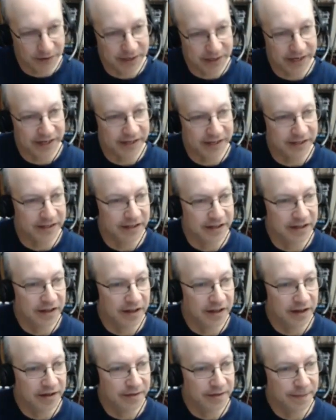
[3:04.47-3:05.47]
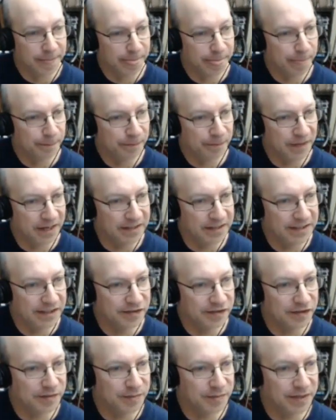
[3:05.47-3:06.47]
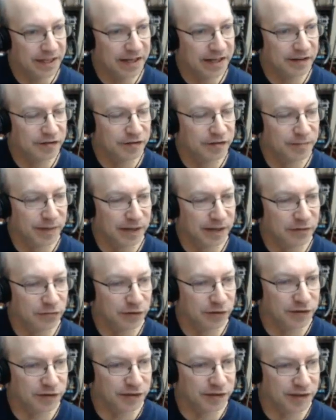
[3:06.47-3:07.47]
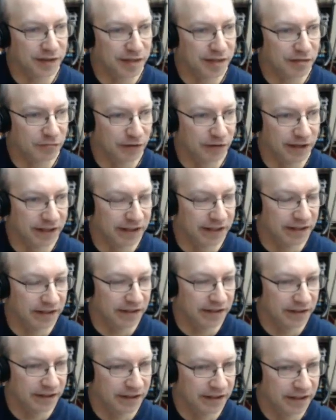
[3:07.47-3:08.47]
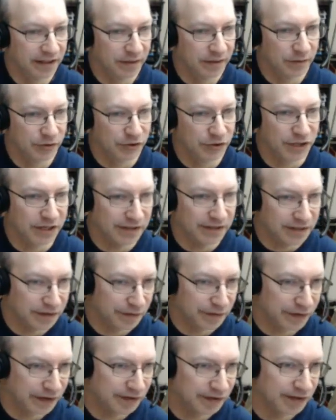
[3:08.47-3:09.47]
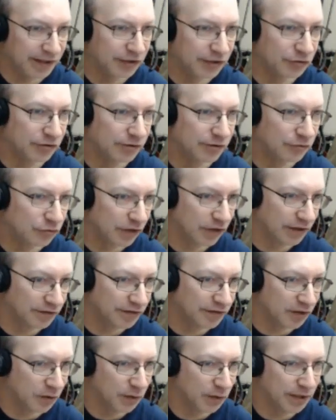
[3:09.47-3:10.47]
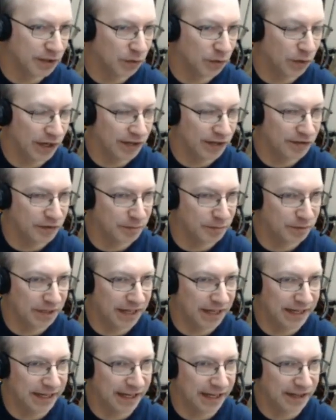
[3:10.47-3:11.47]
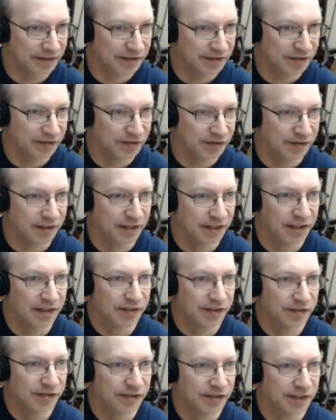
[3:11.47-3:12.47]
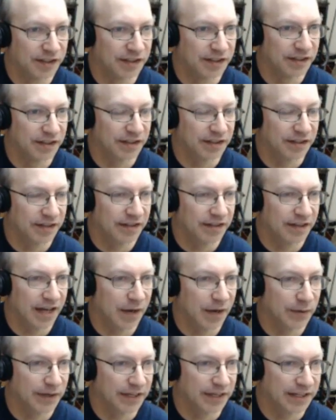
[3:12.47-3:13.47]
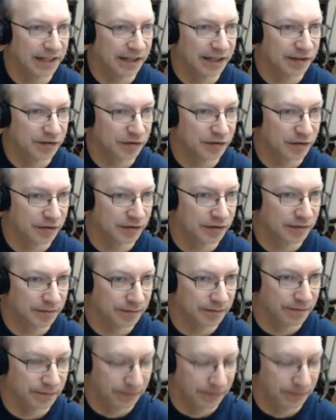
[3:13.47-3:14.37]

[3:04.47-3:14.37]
Okay, knight takes can be answered by rook c3, which not only defends h2, drives the queen away. So black has to see how we can answer